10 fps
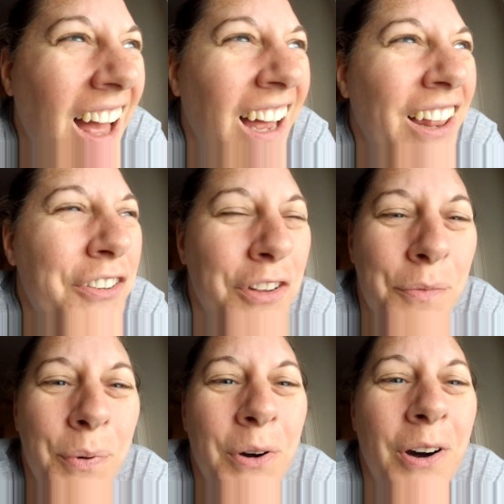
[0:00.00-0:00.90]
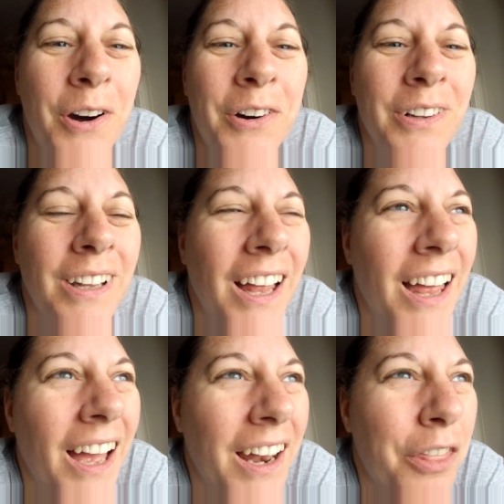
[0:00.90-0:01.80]
I looked through the porthole
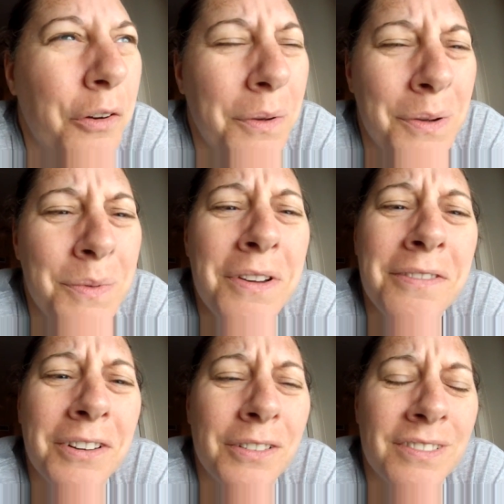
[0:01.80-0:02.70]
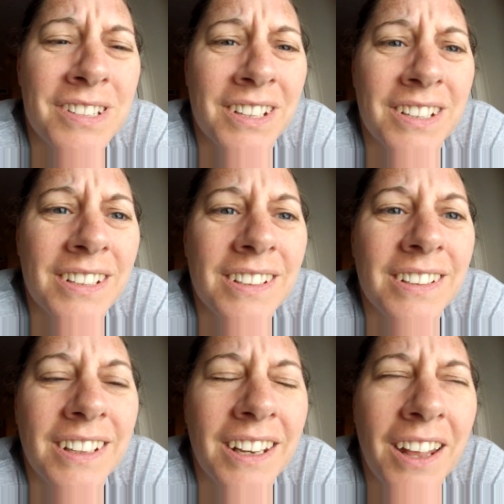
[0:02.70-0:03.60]
and I thought we were moving all of a sudden,
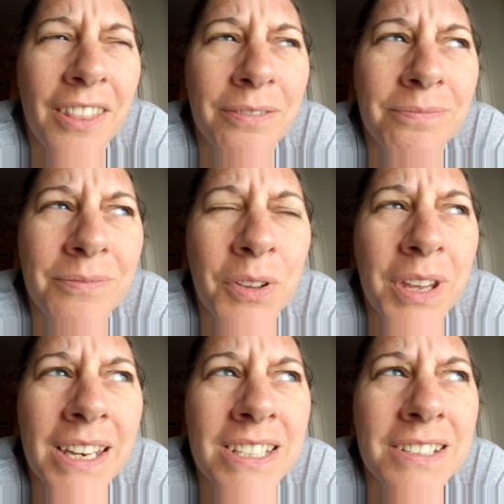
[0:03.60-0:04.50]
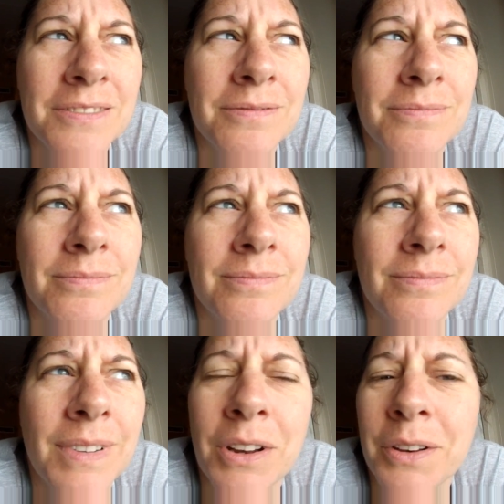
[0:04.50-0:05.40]
and I thought the engine
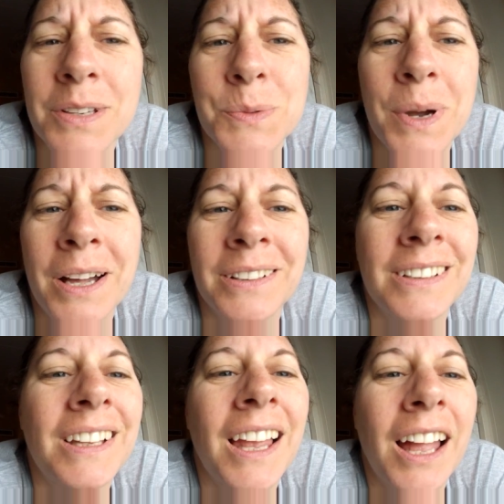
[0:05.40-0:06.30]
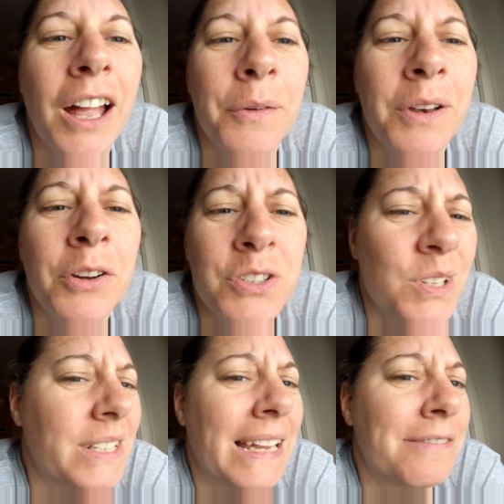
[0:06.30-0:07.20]
went on as well. We're not due
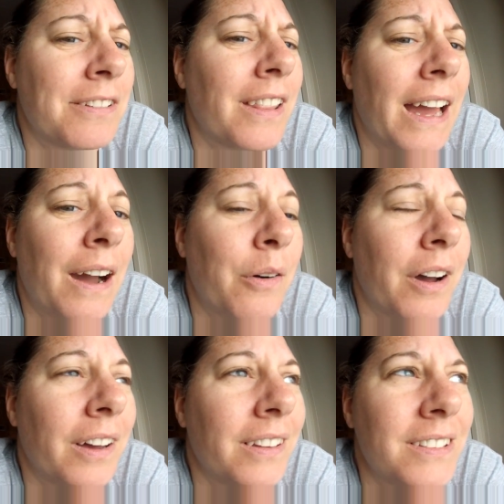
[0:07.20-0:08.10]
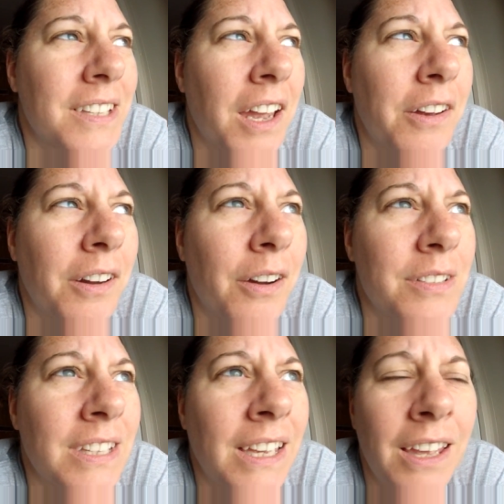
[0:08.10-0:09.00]
to leave for another hour, so I was
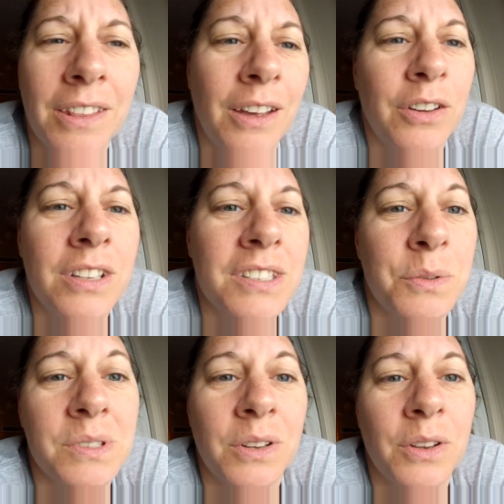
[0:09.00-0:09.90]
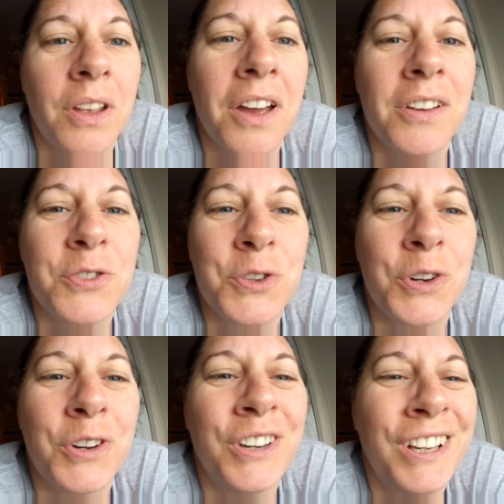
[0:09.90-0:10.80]
thinking, thank goodness I wasn't on the
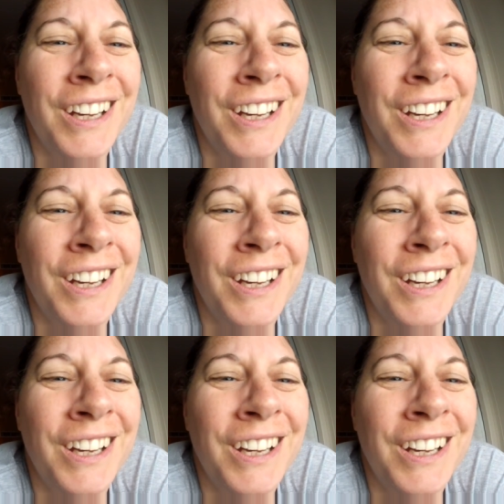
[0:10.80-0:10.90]
shore.